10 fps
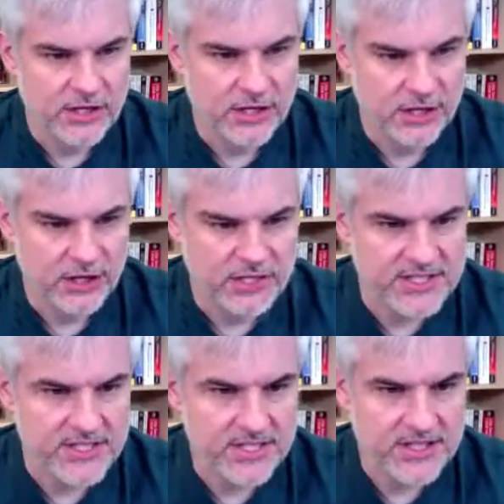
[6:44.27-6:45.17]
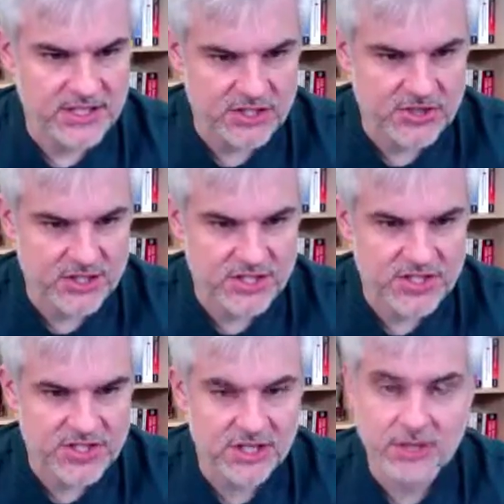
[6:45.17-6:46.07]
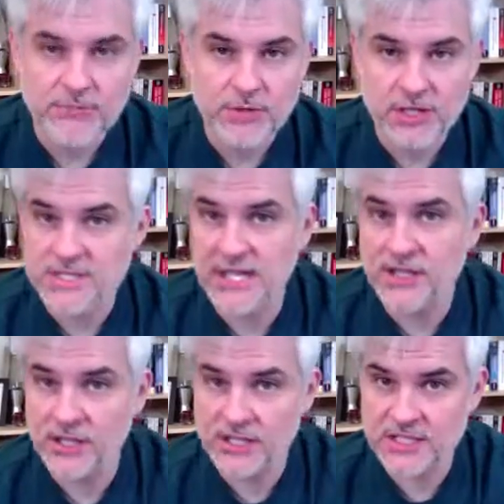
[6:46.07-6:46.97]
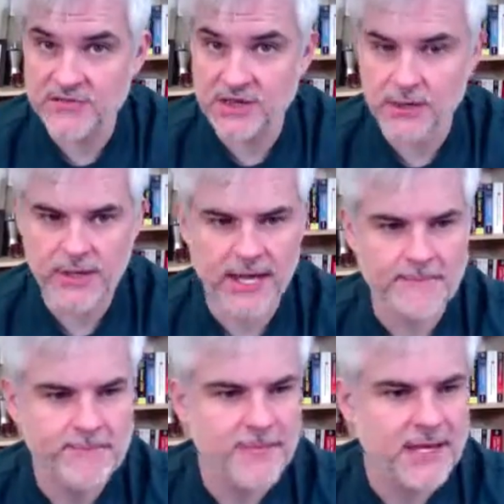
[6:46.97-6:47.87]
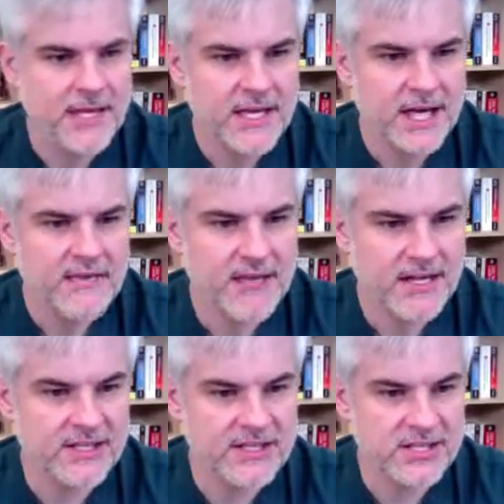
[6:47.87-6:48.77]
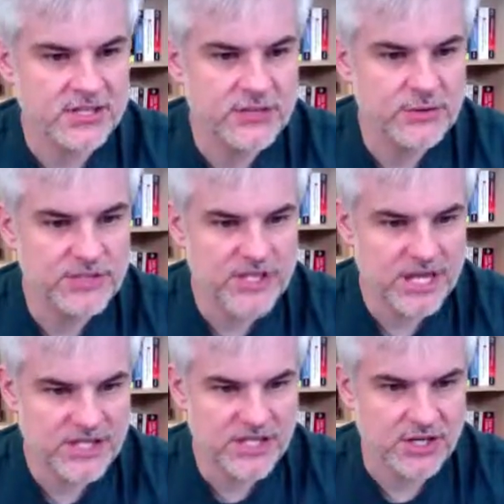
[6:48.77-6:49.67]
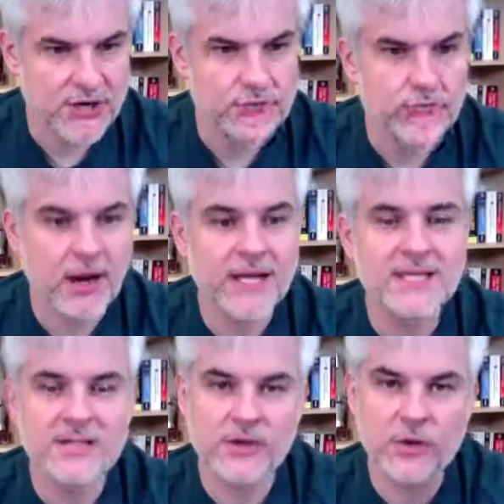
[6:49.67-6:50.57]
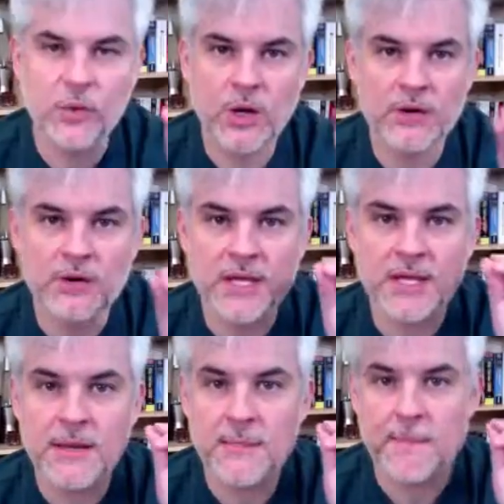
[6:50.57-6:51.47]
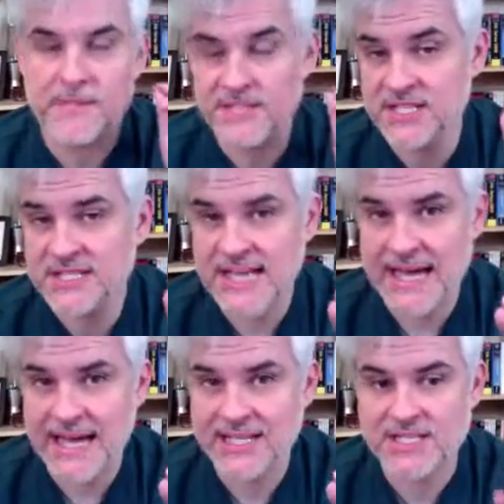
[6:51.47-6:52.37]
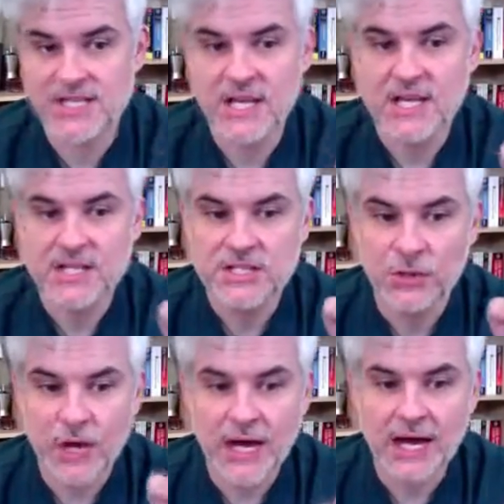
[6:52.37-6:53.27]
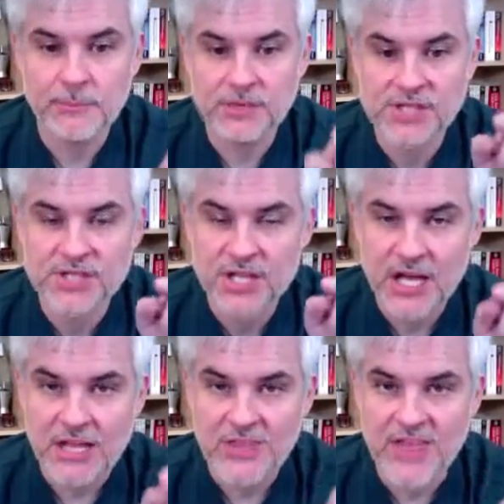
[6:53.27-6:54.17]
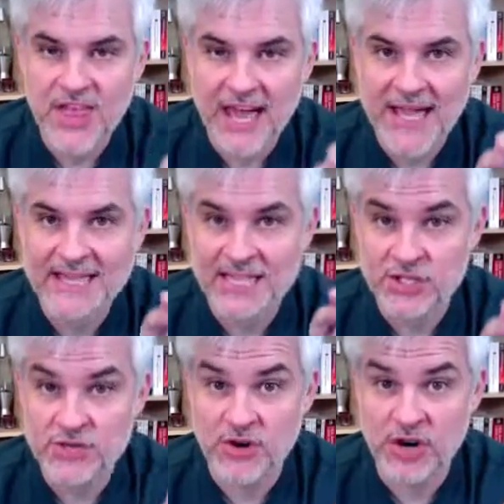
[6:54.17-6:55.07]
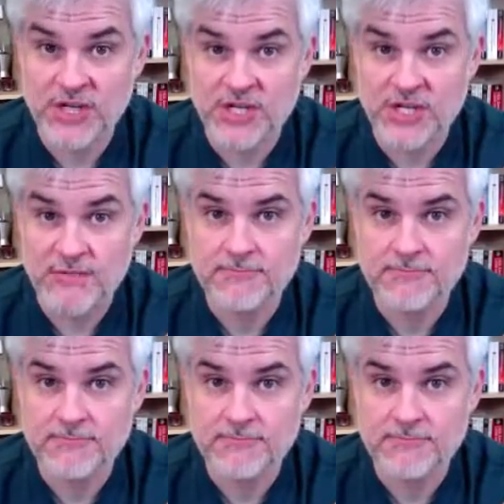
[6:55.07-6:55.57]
You're going to see the instructions here. You can take a look at this video again, and then in this to-do section, write the query syntax to accomplish that instruction.